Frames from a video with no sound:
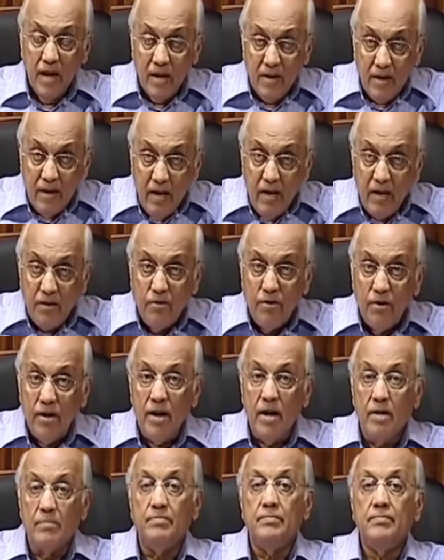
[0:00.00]
And he took
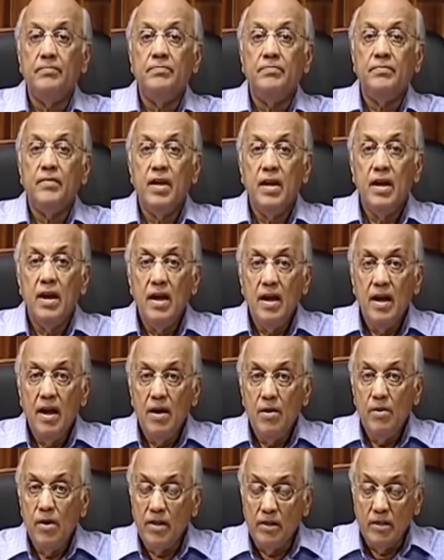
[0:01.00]
it up.
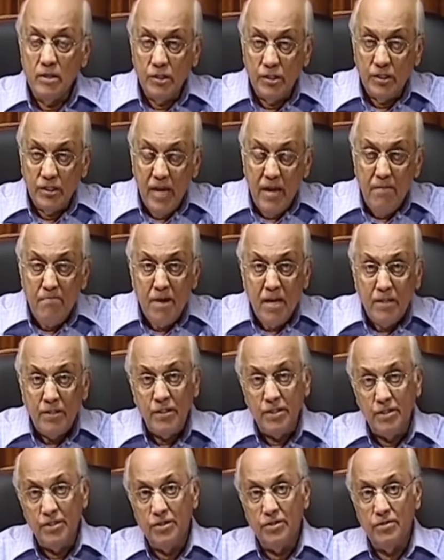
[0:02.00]
And the same
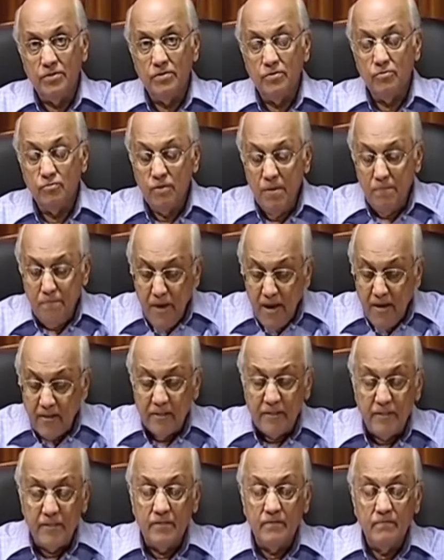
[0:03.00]
message,
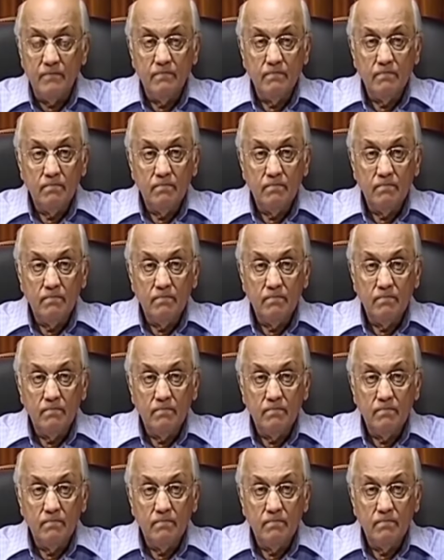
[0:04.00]
repent.